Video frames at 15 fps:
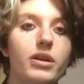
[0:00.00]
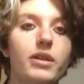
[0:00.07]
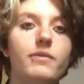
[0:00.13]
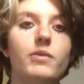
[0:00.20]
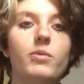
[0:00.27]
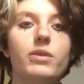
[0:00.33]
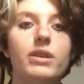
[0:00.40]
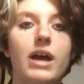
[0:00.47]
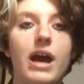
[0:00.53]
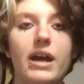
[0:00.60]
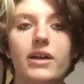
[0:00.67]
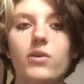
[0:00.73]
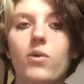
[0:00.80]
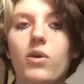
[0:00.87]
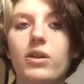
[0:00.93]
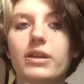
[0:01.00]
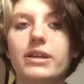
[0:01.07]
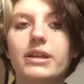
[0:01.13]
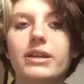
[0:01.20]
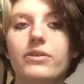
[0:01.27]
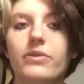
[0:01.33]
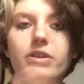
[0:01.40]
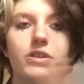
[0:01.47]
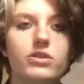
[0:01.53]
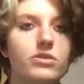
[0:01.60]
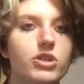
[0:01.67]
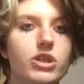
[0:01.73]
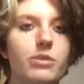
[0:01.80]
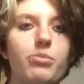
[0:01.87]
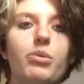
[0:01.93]
If you want the high quality or the
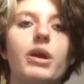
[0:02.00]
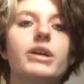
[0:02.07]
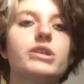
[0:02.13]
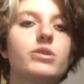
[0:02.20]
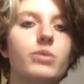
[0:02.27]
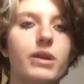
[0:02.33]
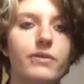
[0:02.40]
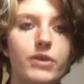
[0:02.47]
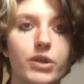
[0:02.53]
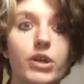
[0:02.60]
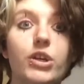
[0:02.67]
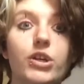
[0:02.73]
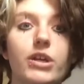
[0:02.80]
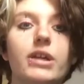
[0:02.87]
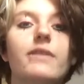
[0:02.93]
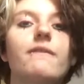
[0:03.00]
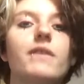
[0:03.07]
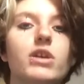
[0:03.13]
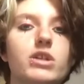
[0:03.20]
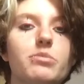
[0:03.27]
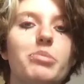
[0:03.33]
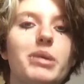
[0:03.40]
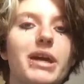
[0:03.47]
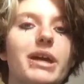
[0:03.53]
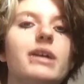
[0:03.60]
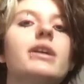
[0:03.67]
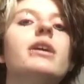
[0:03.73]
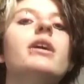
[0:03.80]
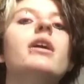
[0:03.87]
cheap price or whatever, you're getting first pick